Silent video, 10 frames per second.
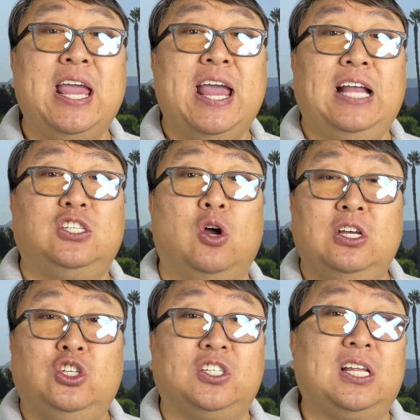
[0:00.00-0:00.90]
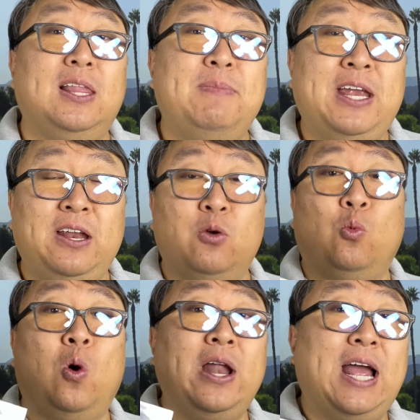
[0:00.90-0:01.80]
and so just eliminating
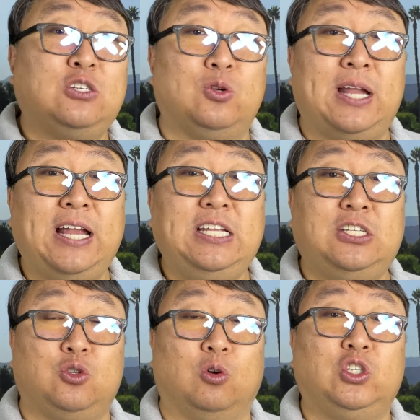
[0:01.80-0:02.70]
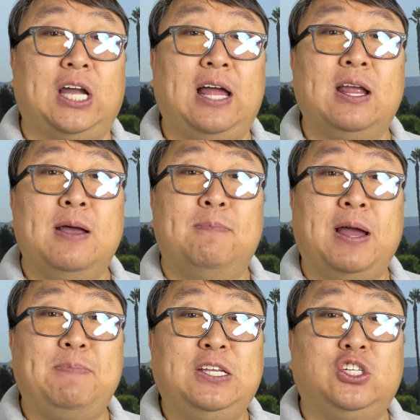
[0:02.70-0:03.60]
one extra ninety stroke shot might
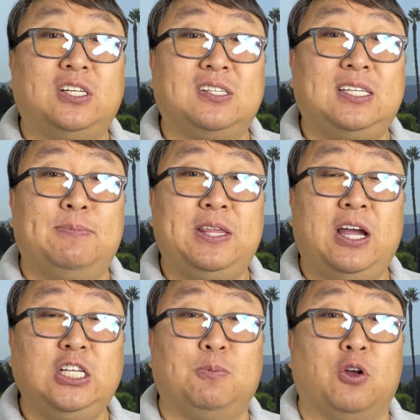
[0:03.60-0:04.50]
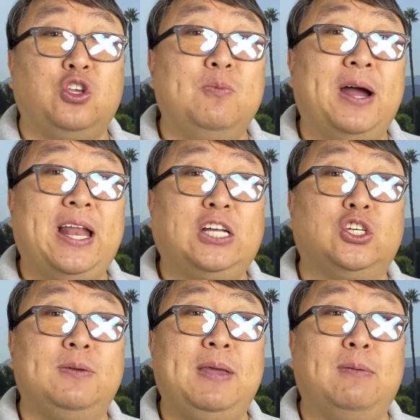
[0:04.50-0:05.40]
be just the tip of the iceberg. You might actually
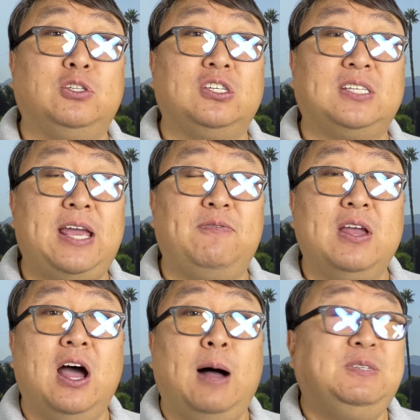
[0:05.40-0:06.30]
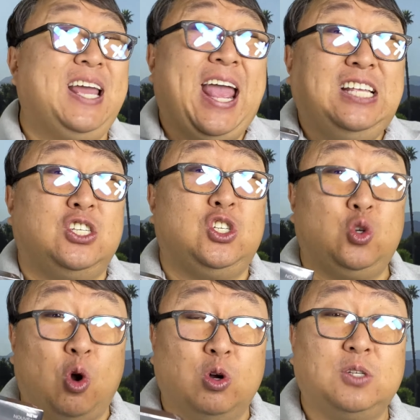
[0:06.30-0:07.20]
be able to save up to eight
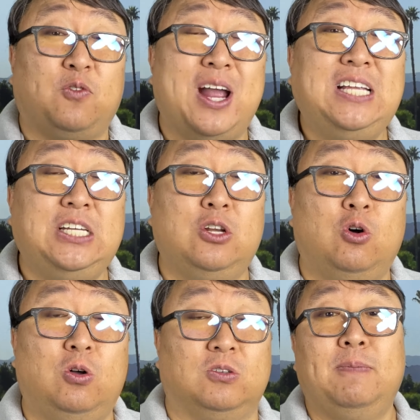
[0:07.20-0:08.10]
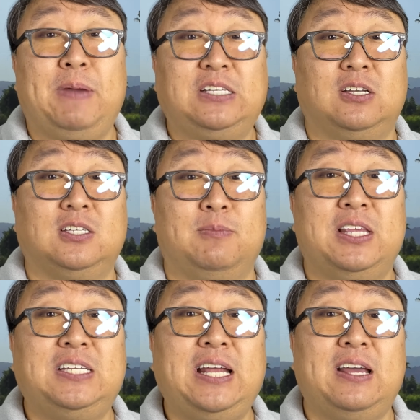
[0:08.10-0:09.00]
strokes for eighteen holes based on some of the
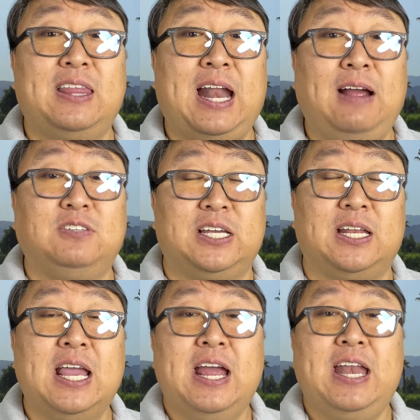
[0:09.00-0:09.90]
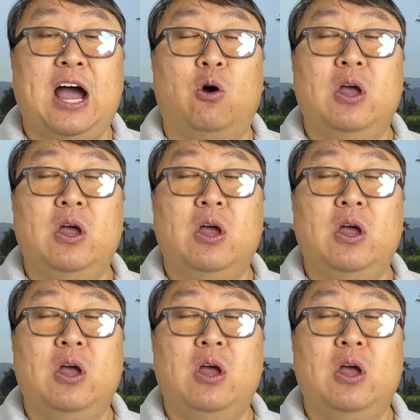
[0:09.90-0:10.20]
data that I've seen. Now,